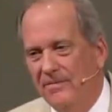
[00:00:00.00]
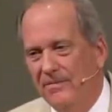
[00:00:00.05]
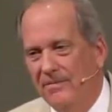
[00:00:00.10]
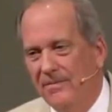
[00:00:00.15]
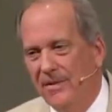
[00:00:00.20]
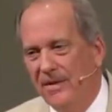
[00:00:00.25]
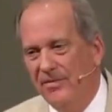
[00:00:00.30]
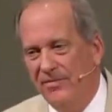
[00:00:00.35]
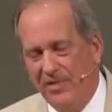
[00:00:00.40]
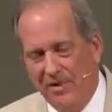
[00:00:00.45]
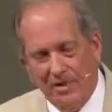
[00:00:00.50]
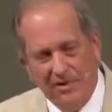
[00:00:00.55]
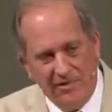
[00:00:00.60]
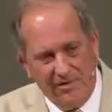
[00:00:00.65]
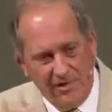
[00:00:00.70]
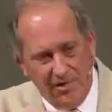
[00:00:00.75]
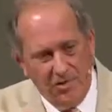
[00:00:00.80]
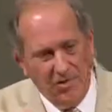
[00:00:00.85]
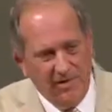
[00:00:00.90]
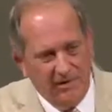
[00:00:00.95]
And C.S.
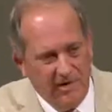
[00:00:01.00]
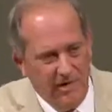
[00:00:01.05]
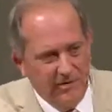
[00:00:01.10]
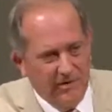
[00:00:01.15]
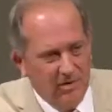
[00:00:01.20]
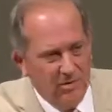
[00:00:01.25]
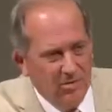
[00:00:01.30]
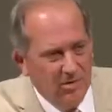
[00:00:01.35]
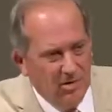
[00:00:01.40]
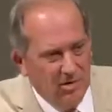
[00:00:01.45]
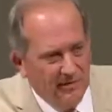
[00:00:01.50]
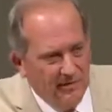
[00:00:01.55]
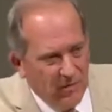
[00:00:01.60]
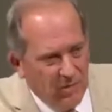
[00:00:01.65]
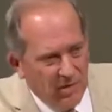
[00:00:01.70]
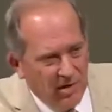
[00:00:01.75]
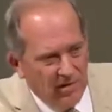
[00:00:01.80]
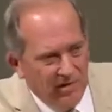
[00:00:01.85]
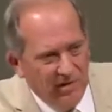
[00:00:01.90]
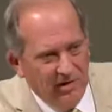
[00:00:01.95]
Lewis has a word
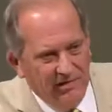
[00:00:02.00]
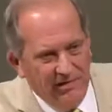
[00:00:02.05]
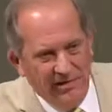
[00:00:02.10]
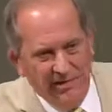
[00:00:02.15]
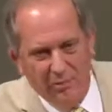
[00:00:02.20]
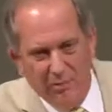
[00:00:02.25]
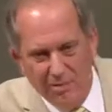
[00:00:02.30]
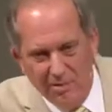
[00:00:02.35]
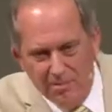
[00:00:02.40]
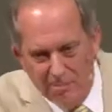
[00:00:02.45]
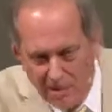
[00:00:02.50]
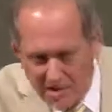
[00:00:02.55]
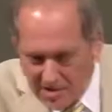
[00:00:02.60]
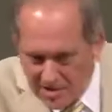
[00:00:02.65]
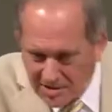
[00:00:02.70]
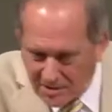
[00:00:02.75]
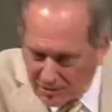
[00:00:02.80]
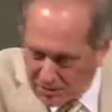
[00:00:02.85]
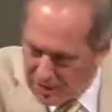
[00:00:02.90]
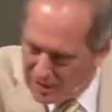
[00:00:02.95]
for us. He says, we
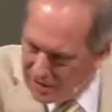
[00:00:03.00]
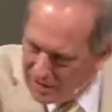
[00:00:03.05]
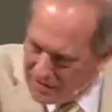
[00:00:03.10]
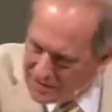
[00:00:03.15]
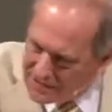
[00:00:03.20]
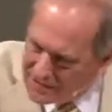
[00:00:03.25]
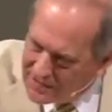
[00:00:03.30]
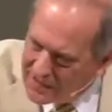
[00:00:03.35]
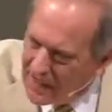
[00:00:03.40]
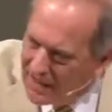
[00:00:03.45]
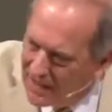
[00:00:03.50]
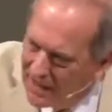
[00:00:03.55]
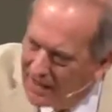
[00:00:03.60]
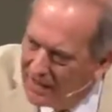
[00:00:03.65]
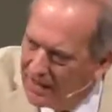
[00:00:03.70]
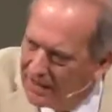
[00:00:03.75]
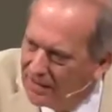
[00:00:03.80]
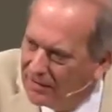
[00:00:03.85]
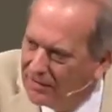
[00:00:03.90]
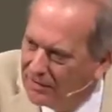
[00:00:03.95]
misread the
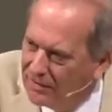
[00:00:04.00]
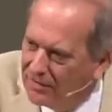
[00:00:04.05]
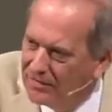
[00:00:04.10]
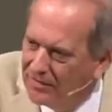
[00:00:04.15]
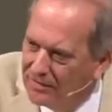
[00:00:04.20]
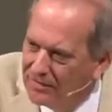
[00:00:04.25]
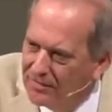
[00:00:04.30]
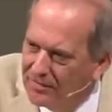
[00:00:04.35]
signs.